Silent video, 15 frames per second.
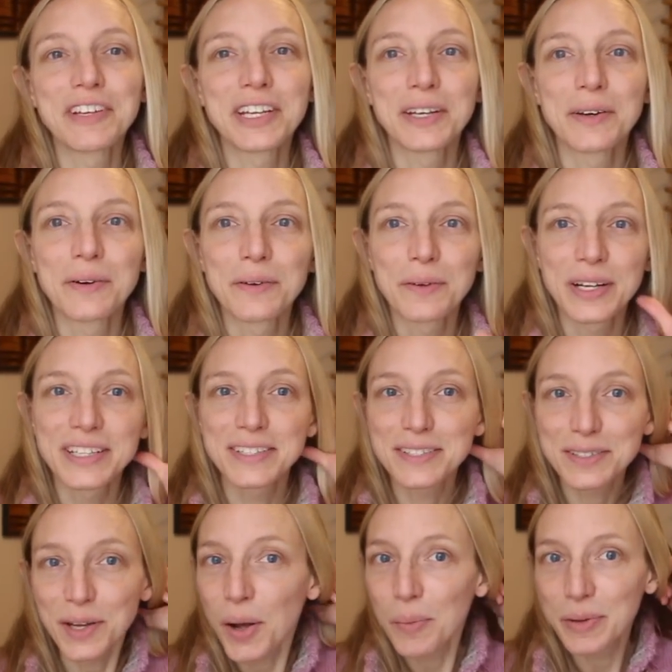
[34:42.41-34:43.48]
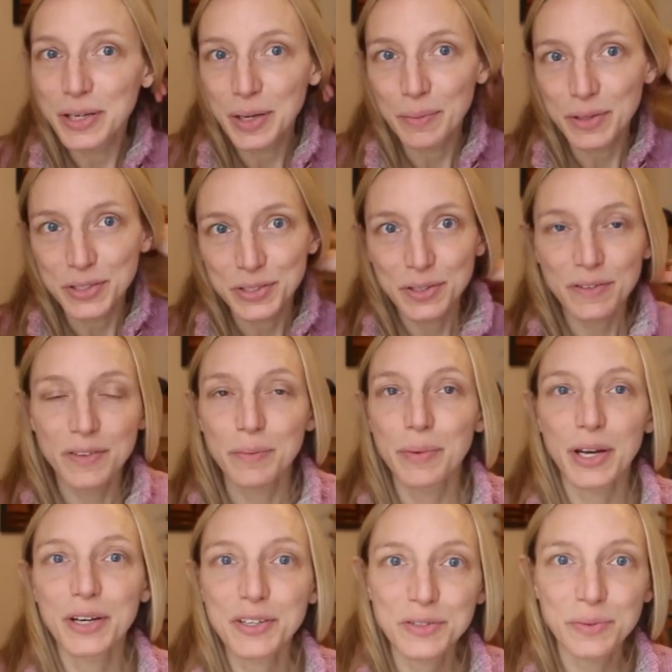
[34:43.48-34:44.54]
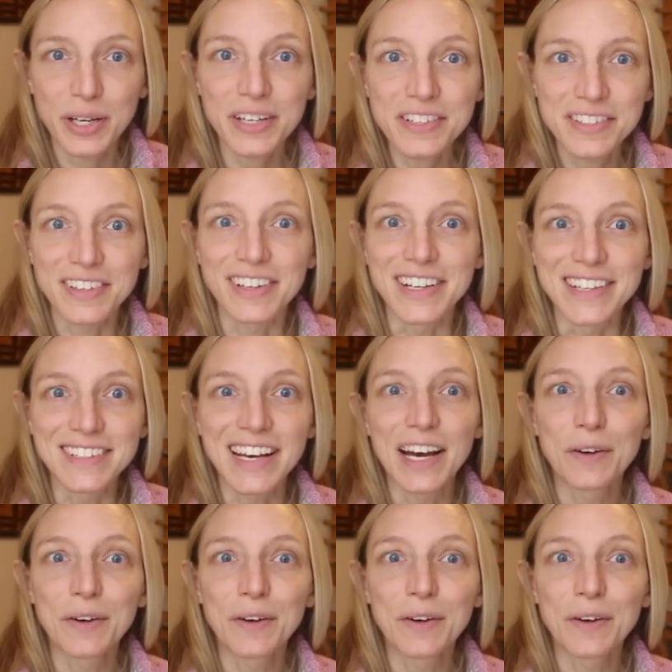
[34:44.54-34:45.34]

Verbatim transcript: video installment number two of the Better Sweater series.